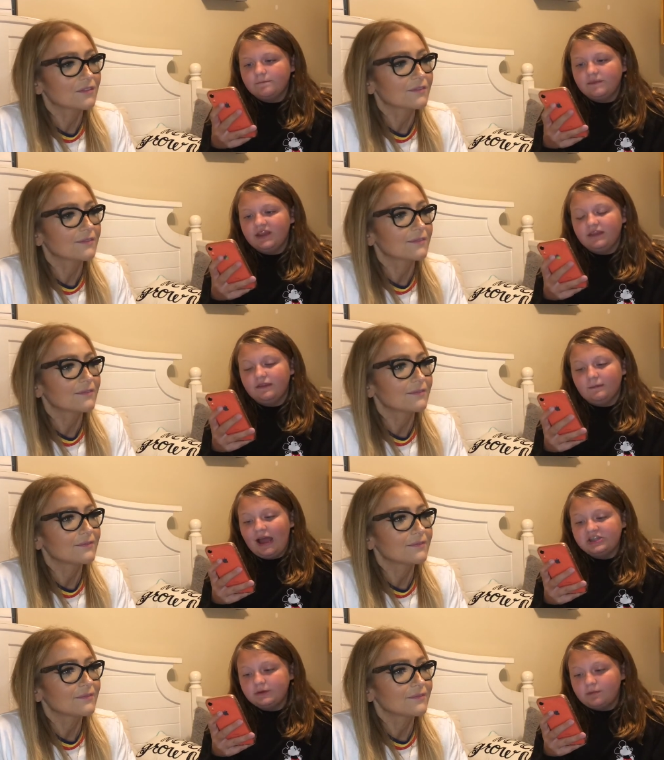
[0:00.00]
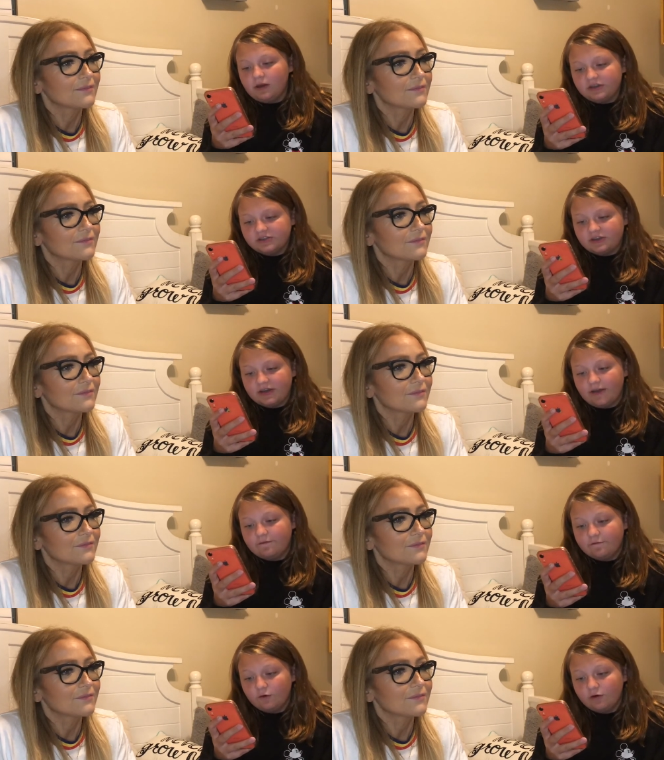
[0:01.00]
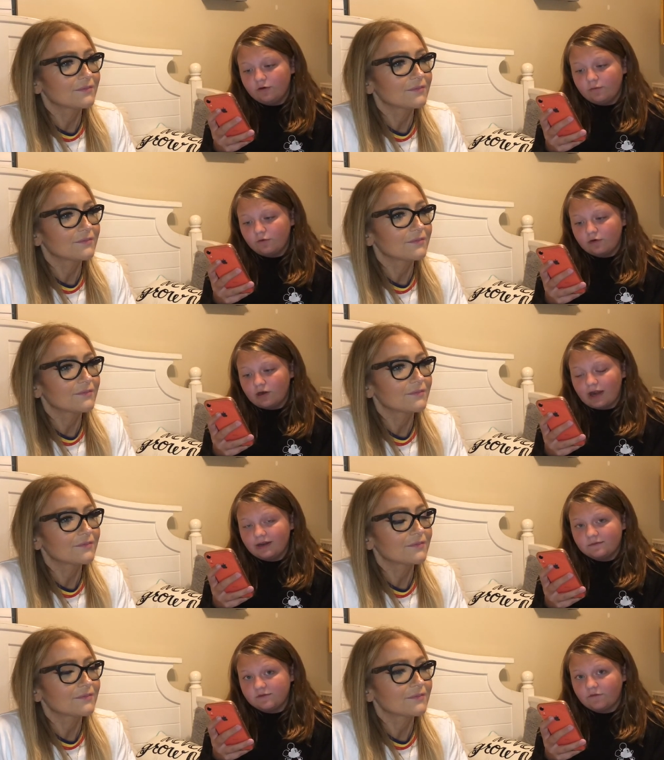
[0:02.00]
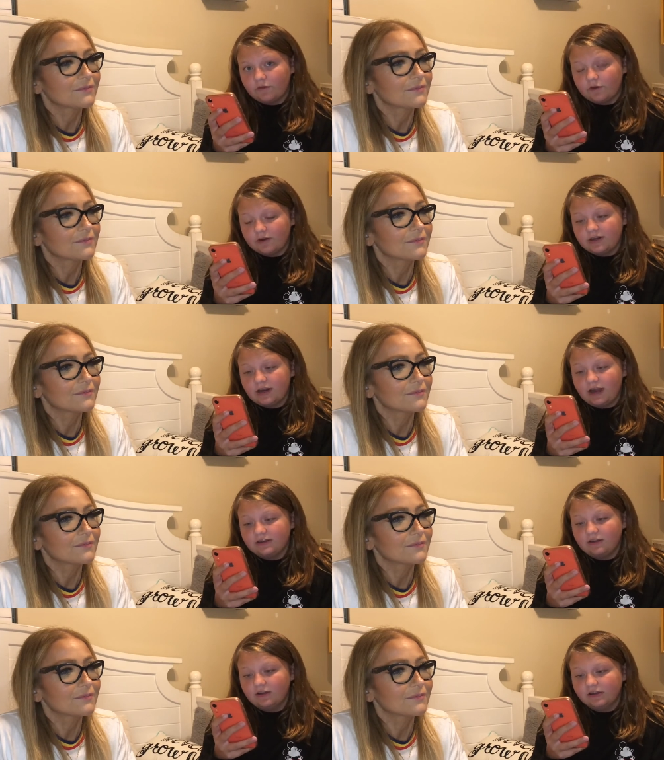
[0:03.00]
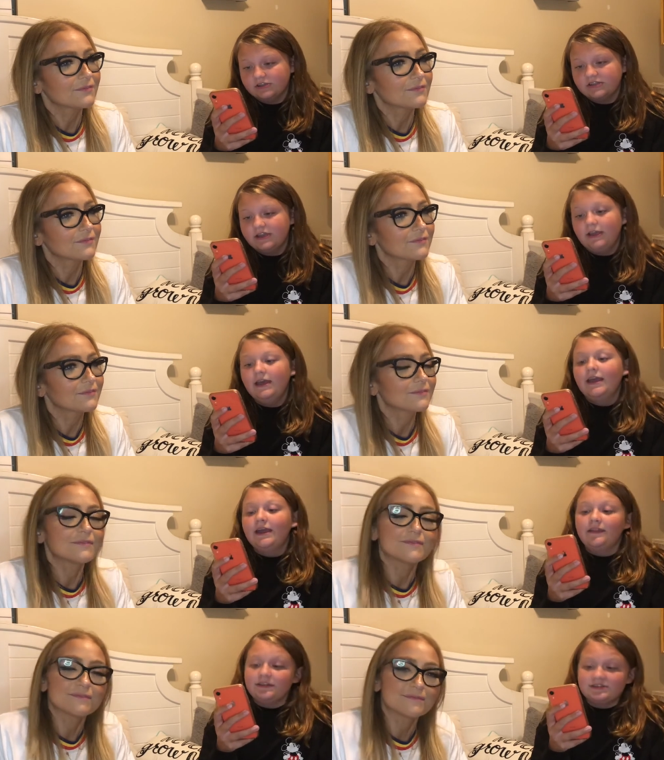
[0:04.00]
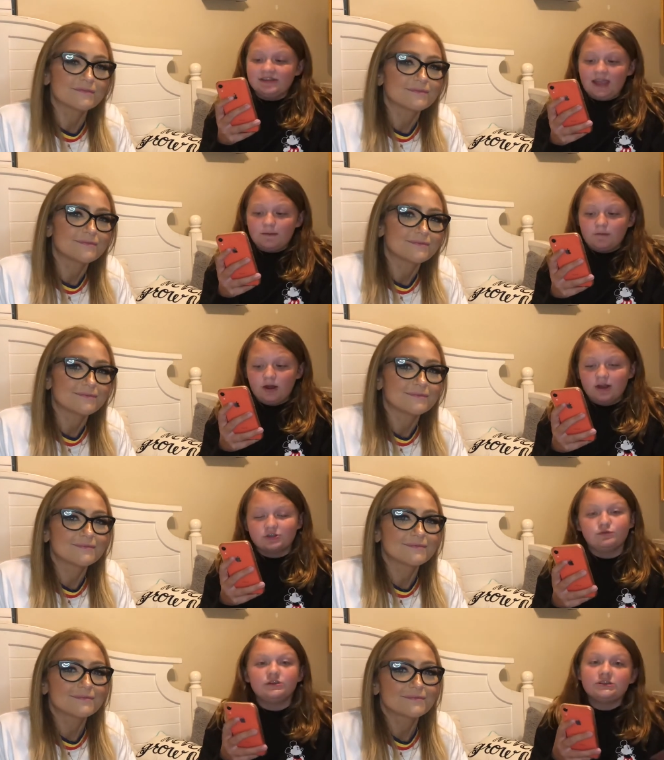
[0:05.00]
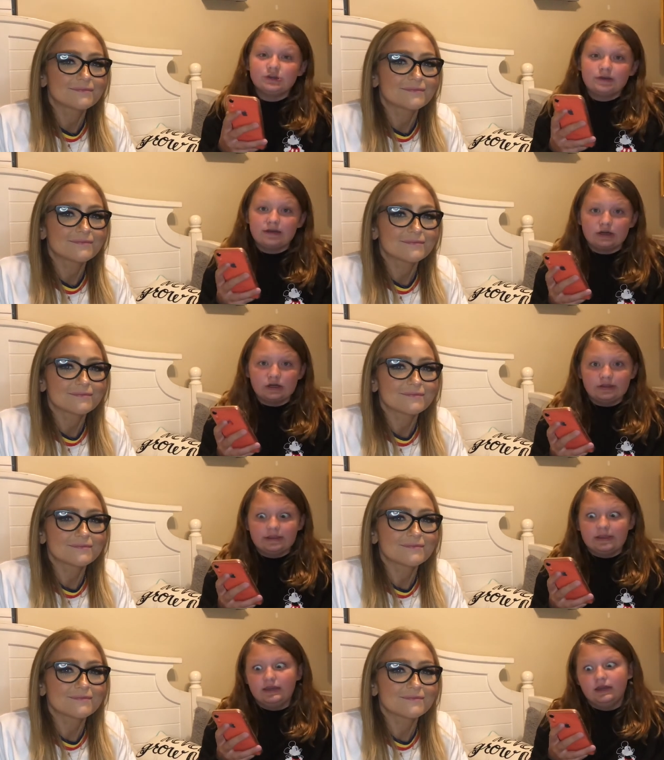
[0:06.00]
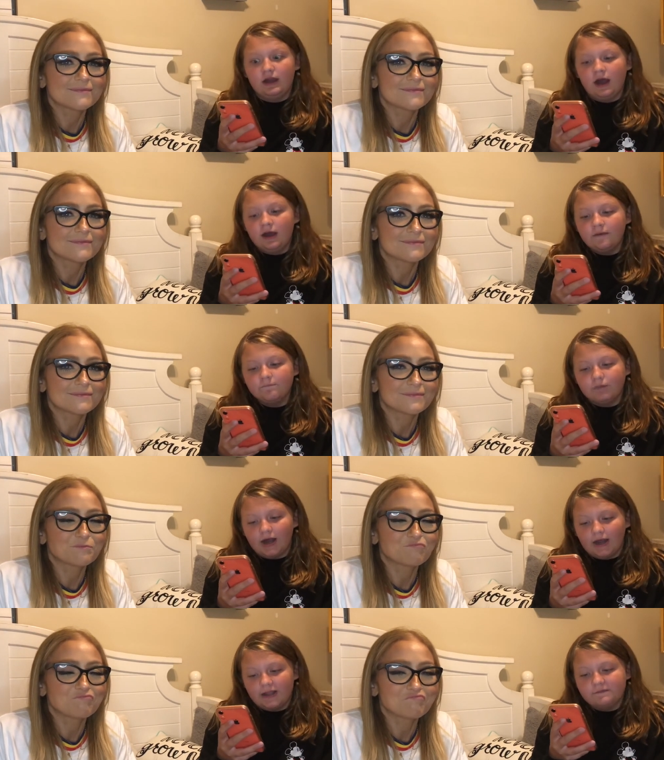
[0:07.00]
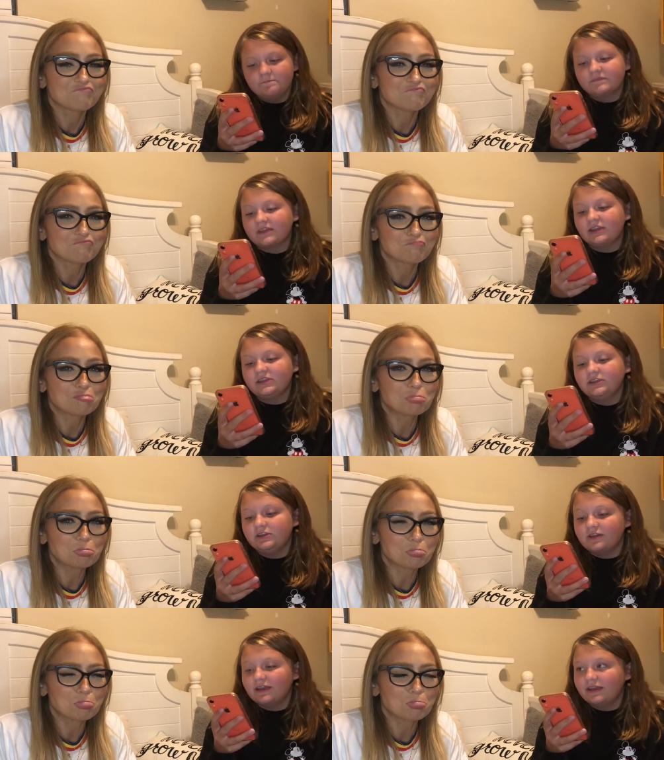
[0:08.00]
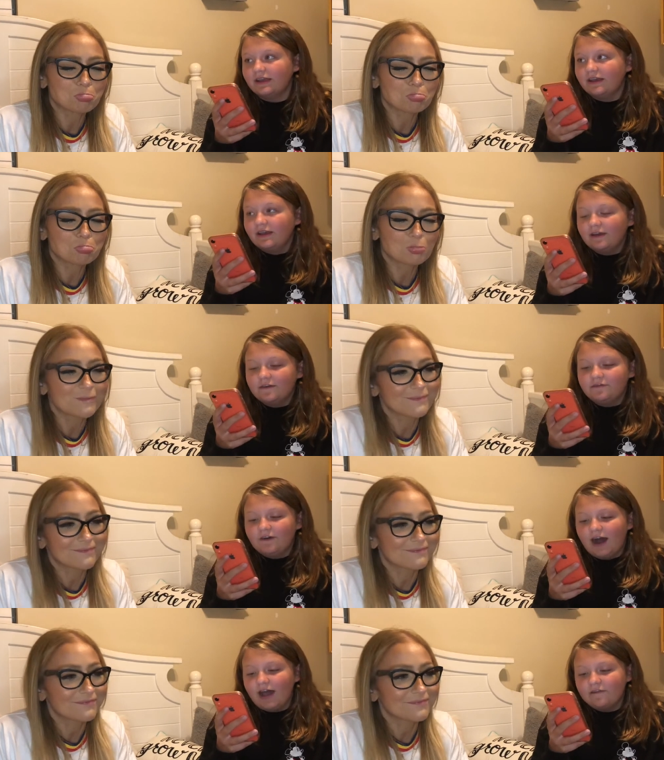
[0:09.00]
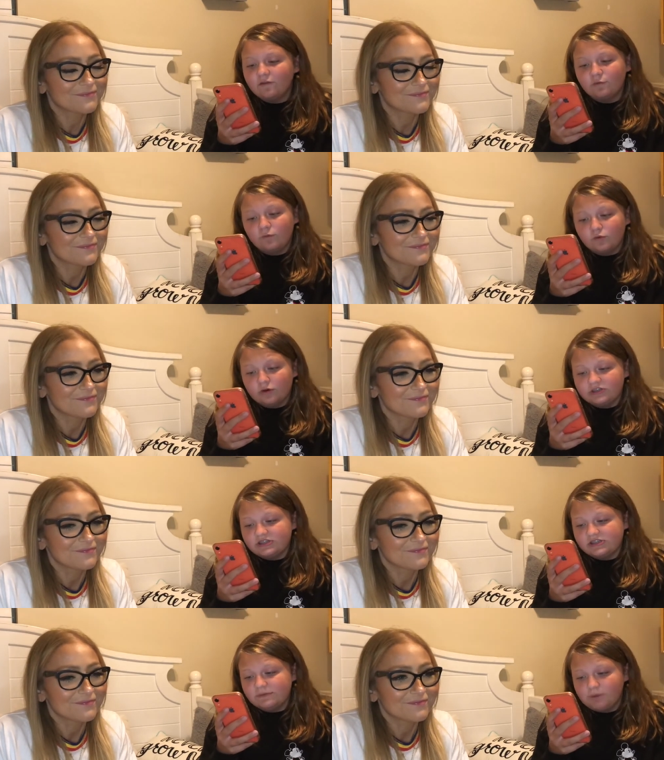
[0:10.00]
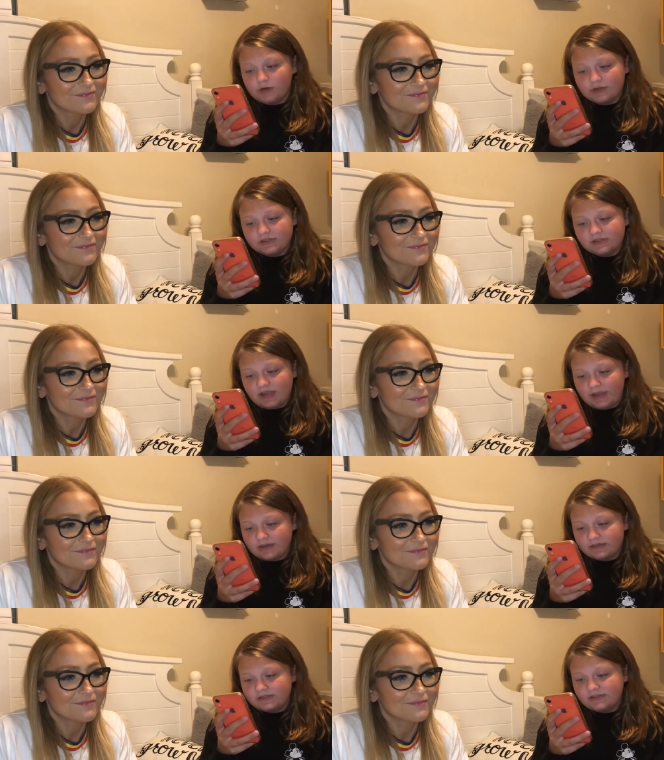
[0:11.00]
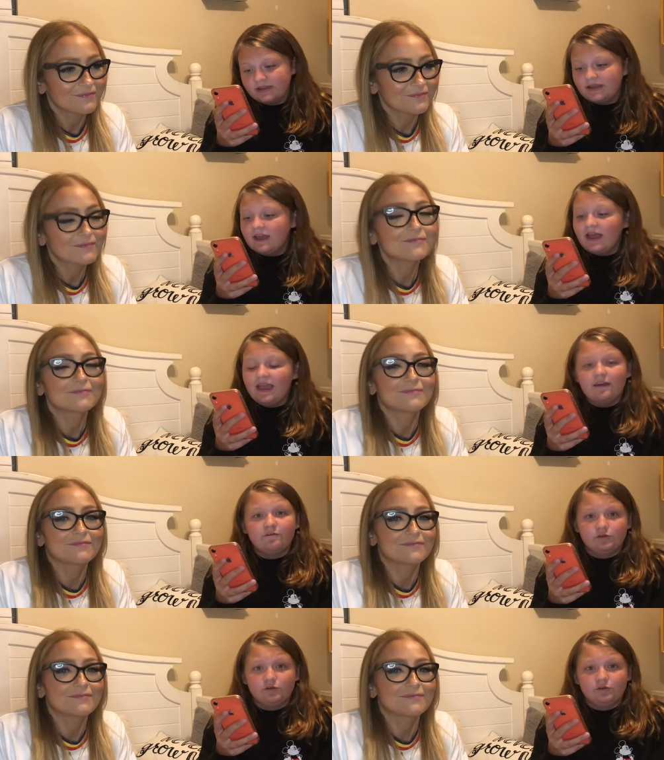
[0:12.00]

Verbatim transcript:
Speaker 1: In the magic box, you can have 4 or more items for $39. In the snack box, which you can currently not buy, you can get 5 or more Disney Park snacks for